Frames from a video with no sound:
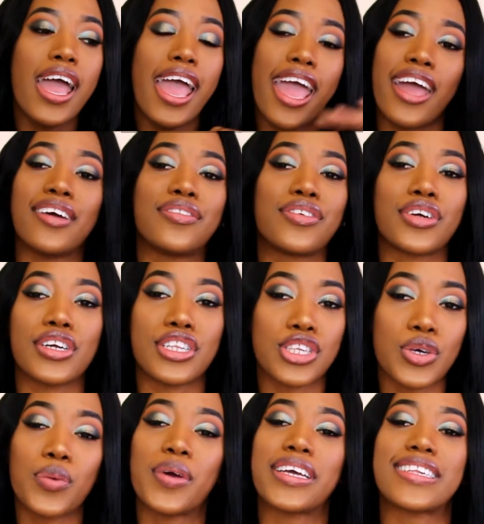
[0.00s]
ever
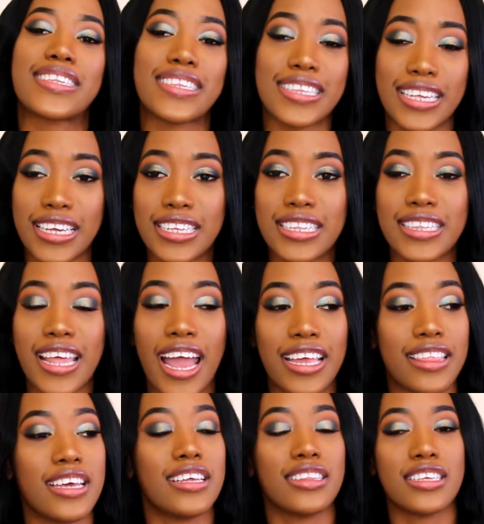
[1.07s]
to exist. I
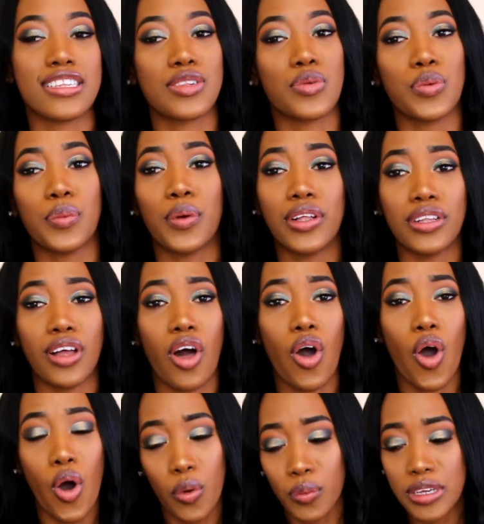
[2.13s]
think this will
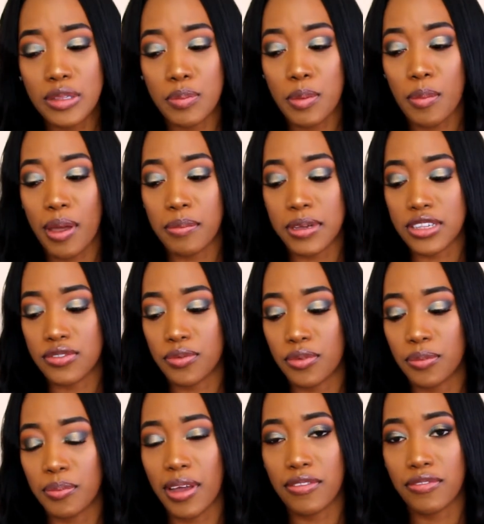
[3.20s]
always be my
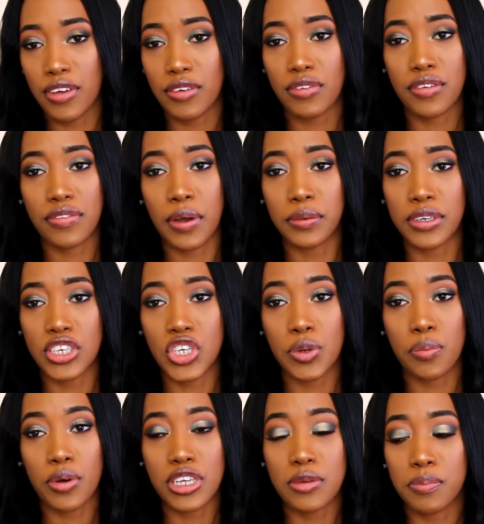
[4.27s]
favorite foundation
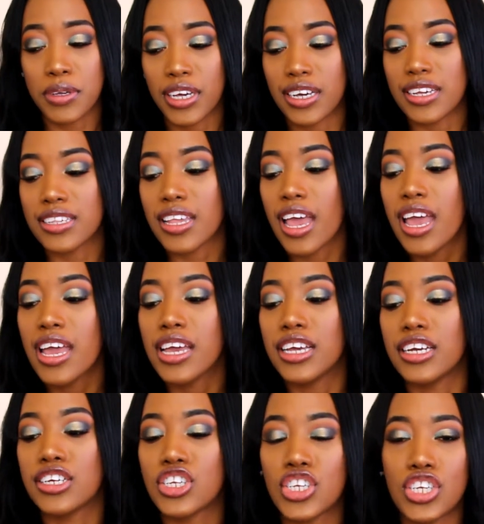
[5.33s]
brush because
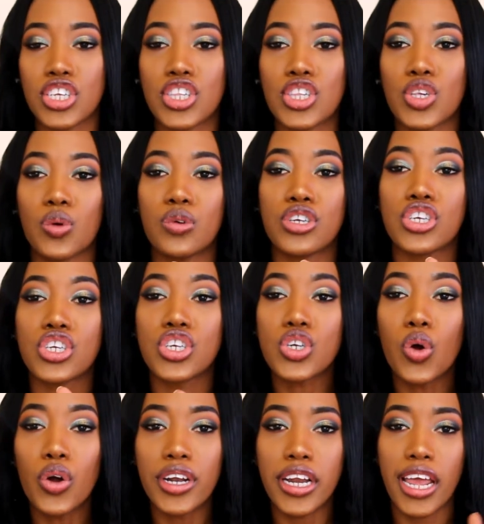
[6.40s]
it is just so
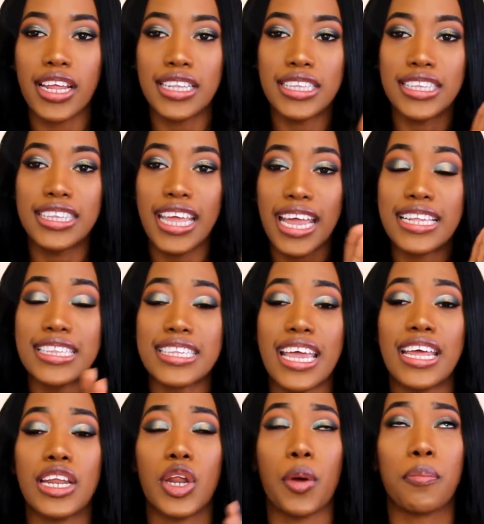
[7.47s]
short and dense,
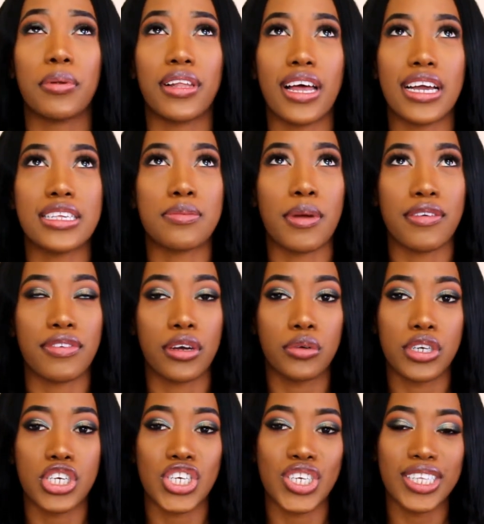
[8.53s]
and it applies my
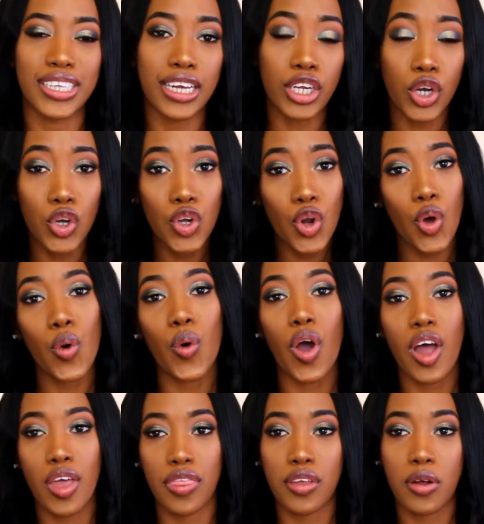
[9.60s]
foundation like no
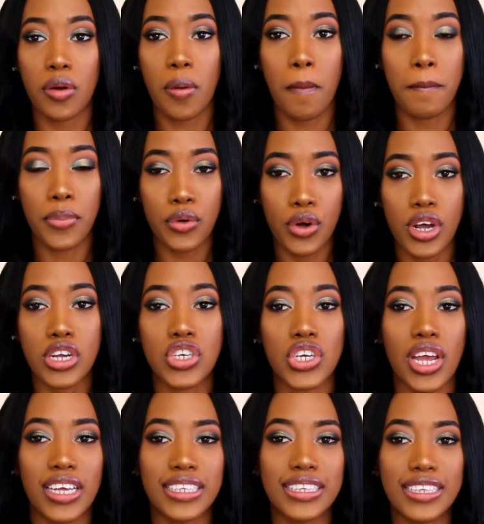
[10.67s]
other brush
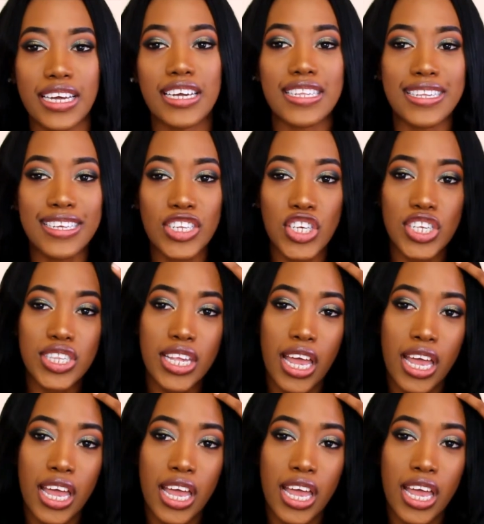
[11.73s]
does. It just